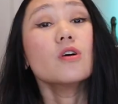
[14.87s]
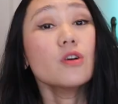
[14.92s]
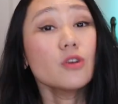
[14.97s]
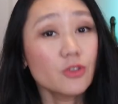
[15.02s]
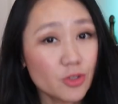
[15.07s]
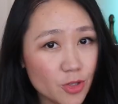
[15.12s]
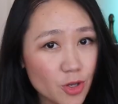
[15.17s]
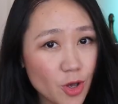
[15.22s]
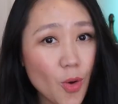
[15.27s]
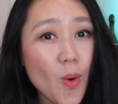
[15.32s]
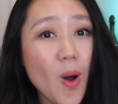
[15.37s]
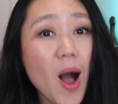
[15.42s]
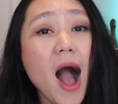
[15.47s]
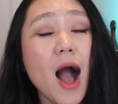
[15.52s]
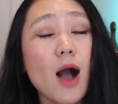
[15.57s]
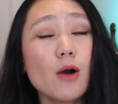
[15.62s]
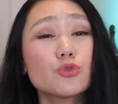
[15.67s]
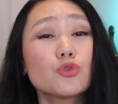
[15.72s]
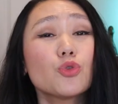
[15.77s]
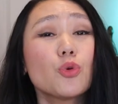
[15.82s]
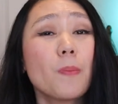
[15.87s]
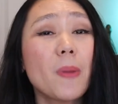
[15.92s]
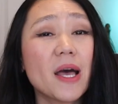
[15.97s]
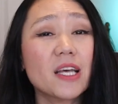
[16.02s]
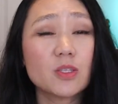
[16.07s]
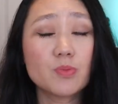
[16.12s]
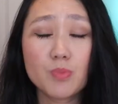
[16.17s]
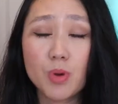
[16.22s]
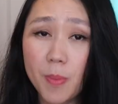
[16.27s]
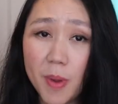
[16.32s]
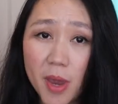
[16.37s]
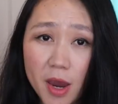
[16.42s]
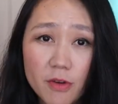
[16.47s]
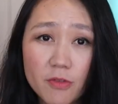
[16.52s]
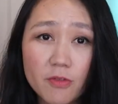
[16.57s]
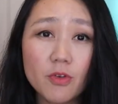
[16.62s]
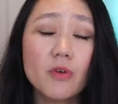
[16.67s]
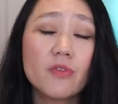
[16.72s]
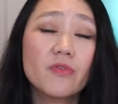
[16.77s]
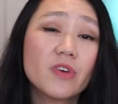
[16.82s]
So how to best prepare
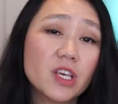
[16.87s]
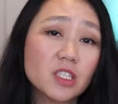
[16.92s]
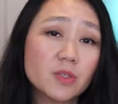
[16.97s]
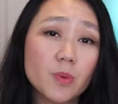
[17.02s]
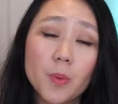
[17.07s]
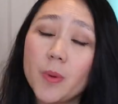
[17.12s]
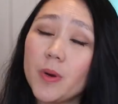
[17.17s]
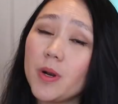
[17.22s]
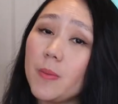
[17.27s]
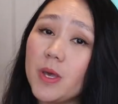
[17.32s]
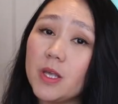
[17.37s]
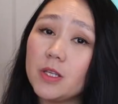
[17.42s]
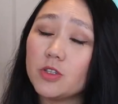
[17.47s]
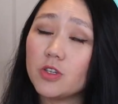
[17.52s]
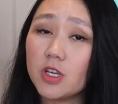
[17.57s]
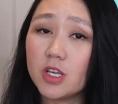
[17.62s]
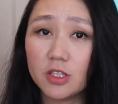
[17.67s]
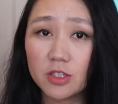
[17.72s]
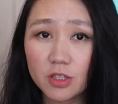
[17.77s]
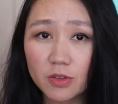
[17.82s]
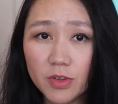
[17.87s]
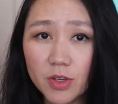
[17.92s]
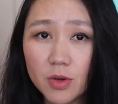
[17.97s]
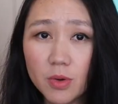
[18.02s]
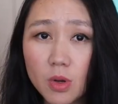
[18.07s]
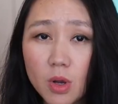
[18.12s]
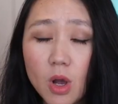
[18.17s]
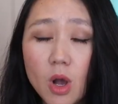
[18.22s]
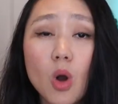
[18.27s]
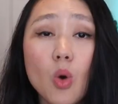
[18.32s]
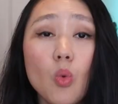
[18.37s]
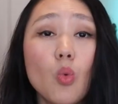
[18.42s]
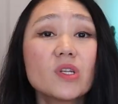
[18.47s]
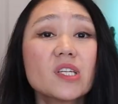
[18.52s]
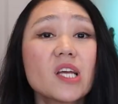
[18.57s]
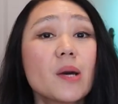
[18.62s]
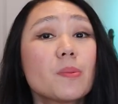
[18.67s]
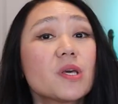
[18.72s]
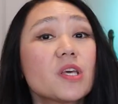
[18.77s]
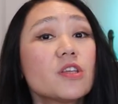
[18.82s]
for a Facebook product manager interview? What
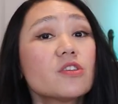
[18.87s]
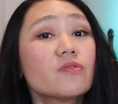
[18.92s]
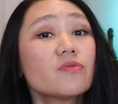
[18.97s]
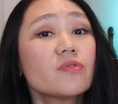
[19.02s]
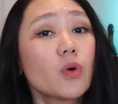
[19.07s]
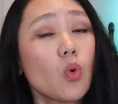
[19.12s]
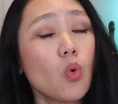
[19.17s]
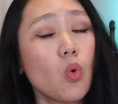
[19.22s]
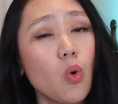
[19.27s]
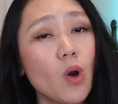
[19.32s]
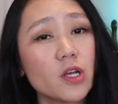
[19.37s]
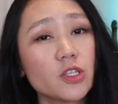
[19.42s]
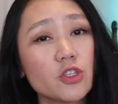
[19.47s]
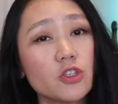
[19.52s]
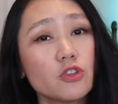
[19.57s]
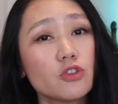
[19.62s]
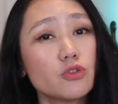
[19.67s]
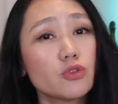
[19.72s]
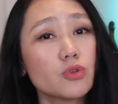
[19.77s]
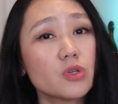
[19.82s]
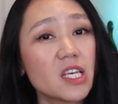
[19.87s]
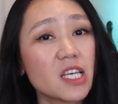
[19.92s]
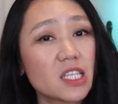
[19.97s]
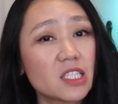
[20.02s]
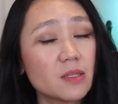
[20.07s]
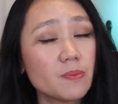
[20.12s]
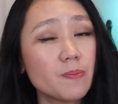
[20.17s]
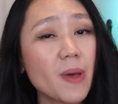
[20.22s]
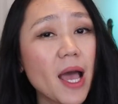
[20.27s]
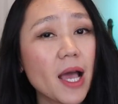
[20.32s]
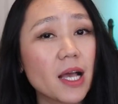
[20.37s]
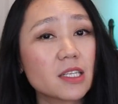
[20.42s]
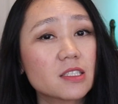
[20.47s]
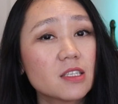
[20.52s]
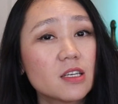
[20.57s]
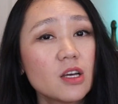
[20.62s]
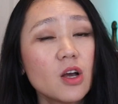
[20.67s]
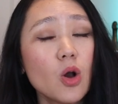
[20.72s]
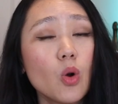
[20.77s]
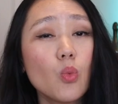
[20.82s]
type of interview questions should you
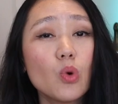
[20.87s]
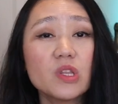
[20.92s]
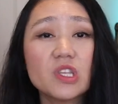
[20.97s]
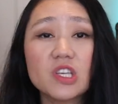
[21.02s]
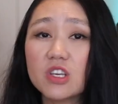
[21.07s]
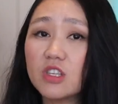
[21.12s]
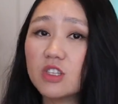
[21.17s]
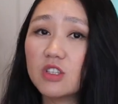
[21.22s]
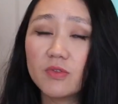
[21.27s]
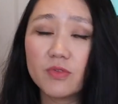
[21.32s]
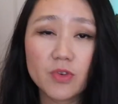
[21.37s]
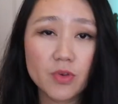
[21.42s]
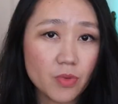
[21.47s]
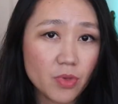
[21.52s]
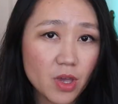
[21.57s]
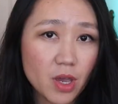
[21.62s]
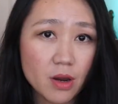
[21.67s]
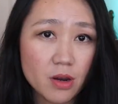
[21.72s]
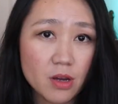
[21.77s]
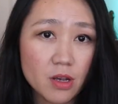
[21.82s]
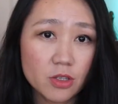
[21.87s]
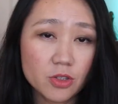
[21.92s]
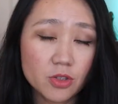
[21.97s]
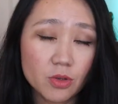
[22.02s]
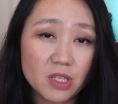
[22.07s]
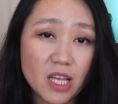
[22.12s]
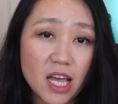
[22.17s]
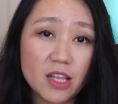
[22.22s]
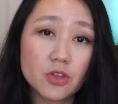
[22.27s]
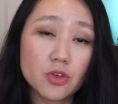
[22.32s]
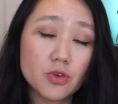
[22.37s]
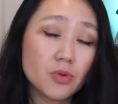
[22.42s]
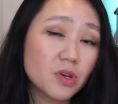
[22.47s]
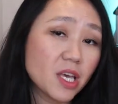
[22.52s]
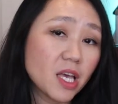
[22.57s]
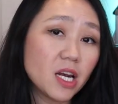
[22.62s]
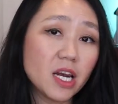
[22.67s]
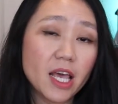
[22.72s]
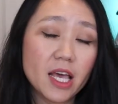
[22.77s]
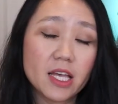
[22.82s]
expect when they interview there so that you
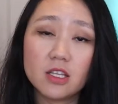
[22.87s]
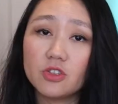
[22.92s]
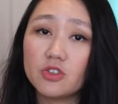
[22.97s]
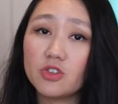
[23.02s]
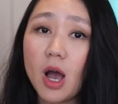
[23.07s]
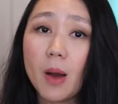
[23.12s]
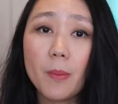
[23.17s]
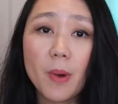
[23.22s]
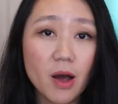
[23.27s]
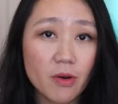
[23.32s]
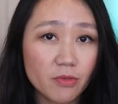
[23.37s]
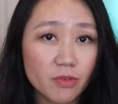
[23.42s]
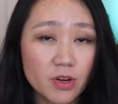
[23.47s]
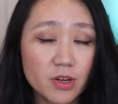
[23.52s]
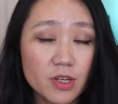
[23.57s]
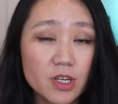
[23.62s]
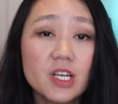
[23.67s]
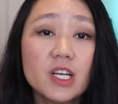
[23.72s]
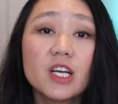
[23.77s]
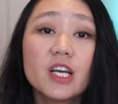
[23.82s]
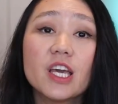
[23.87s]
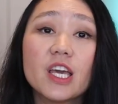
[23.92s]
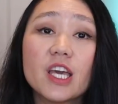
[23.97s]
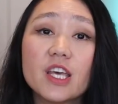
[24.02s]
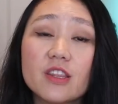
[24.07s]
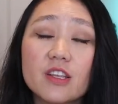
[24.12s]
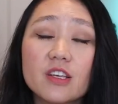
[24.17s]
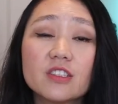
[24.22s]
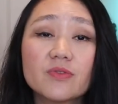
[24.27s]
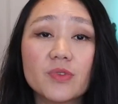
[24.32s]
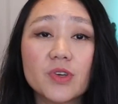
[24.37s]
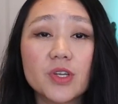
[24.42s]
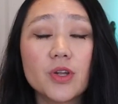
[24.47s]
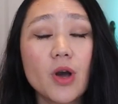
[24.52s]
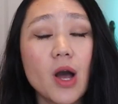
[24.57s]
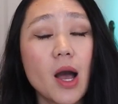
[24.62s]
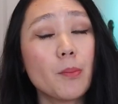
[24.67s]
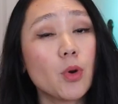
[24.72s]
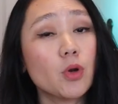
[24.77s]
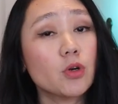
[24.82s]
can land the job offer? In this
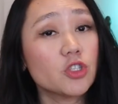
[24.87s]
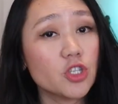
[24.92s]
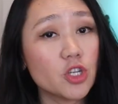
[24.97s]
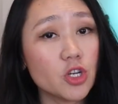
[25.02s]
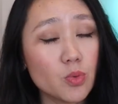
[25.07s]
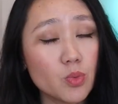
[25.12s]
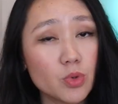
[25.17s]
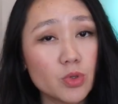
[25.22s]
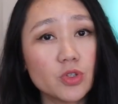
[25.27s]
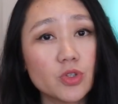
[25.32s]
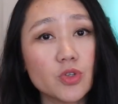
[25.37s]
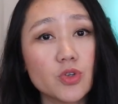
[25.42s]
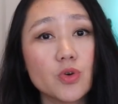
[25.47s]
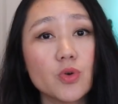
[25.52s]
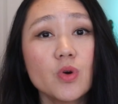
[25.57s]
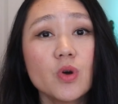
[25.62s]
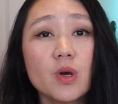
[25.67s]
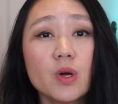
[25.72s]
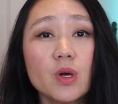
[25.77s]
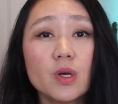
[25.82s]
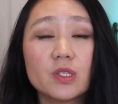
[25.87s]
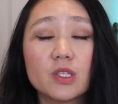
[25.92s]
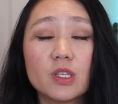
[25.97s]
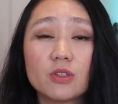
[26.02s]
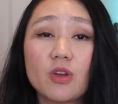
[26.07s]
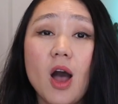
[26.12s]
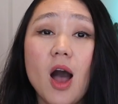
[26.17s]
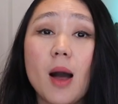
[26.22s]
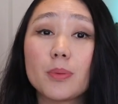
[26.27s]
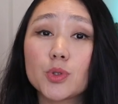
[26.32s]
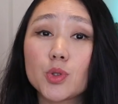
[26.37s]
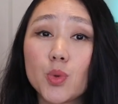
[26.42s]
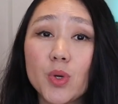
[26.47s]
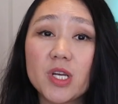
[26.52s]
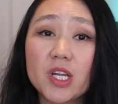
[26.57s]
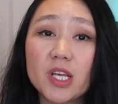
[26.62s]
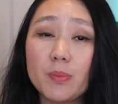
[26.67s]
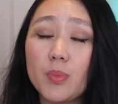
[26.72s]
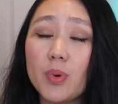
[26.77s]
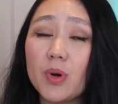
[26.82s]
video, I'm going to share with you the top
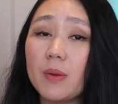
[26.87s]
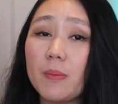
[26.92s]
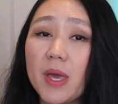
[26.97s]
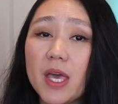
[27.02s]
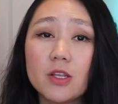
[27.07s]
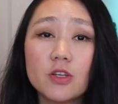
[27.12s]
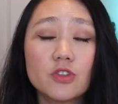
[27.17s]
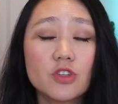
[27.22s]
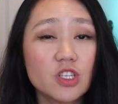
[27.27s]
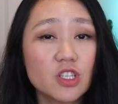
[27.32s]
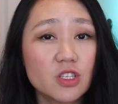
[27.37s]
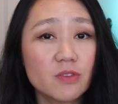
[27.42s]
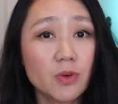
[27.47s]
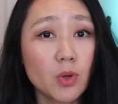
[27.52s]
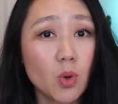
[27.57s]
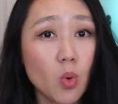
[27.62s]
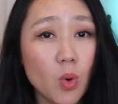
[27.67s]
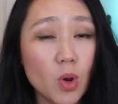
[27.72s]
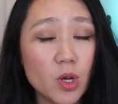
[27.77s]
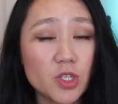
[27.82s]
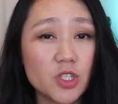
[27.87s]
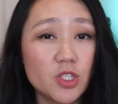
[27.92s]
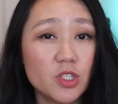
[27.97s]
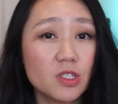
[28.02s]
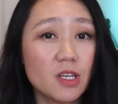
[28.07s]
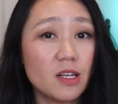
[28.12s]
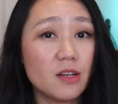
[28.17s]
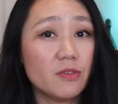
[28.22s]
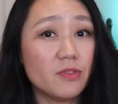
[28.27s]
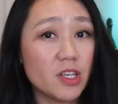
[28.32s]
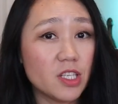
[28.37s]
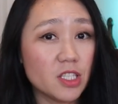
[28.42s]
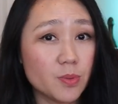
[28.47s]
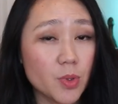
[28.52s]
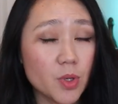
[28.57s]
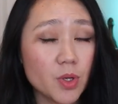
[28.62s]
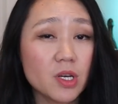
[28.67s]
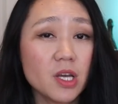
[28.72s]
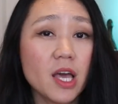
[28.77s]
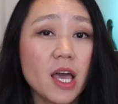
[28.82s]
20 product manager interview questions at
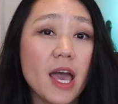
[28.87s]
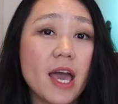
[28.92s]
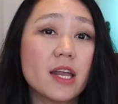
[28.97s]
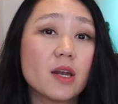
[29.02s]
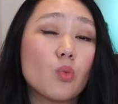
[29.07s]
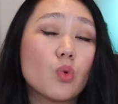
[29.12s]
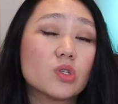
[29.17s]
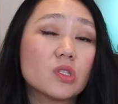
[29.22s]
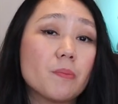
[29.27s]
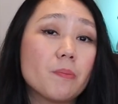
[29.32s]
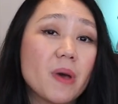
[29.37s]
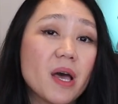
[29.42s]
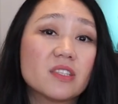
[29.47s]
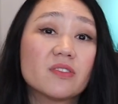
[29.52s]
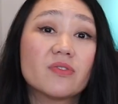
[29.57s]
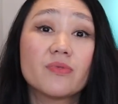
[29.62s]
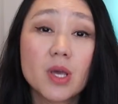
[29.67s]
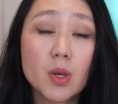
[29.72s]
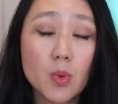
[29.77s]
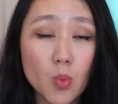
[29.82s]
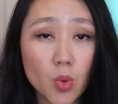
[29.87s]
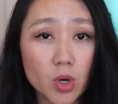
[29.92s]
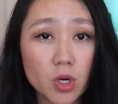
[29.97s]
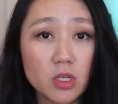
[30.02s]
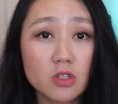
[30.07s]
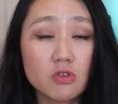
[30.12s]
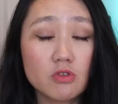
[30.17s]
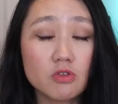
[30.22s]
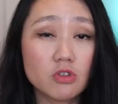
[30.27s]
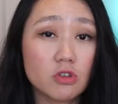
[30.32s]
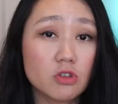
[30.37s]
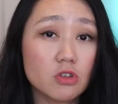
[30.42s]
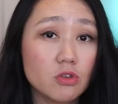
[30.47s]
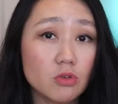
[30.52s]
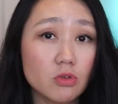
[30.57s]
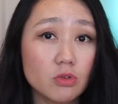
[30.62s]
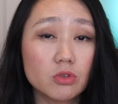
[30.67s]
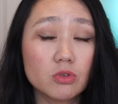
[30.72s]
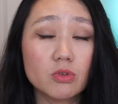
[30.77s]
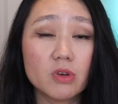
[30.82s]
Facebook and what's the best framework you should
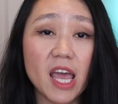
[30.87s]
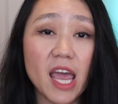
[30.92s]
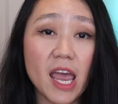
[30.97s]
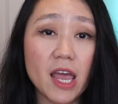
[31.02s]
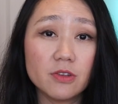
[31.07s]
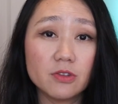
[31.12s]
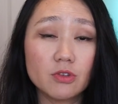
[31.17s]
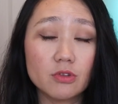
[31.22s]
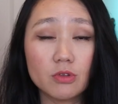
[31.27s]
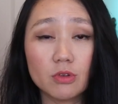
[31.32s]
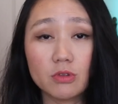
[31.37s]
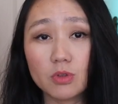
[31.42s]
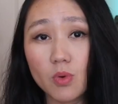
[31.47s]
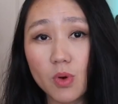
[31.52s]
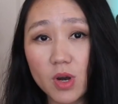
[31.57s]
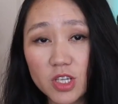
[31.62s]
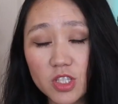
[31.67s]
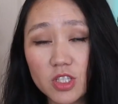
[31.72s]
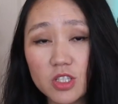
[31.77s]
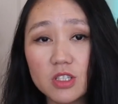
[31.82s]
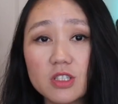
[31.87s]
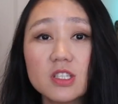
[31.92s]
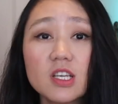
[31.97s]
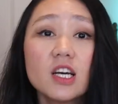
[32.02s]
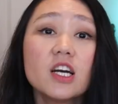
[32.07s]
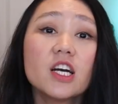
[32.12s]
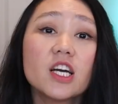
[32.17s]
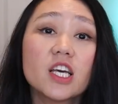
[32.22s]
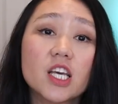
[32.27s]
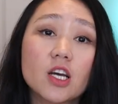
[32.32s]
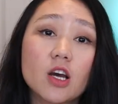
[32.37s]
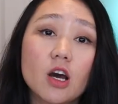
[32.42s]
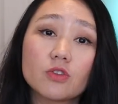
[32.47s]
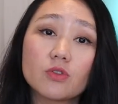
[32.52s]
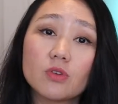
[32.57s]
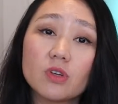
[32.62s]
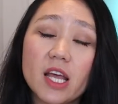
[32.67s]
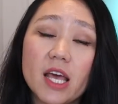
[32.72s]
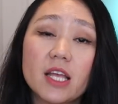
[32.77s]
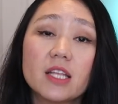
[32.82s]
use to answer those questions in order
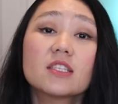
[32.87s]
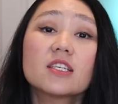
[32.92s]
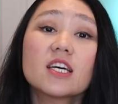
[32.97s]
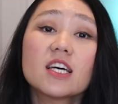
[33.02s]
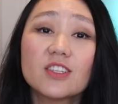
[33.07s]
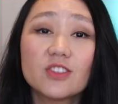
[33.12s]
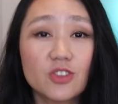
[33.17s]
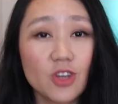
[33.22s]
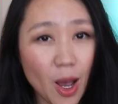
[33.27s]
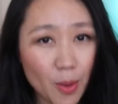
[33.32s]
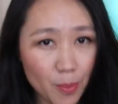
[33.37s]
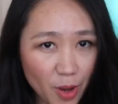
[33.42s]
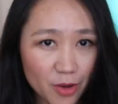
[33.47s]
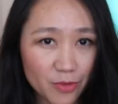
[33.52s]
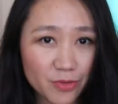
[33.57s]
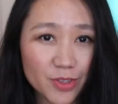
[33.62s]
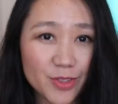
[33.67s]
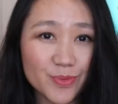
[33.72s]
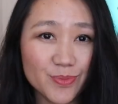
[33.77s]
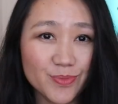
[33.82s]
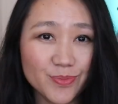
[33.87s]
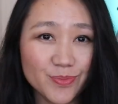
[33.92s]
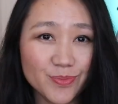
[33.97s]
to land a job offer.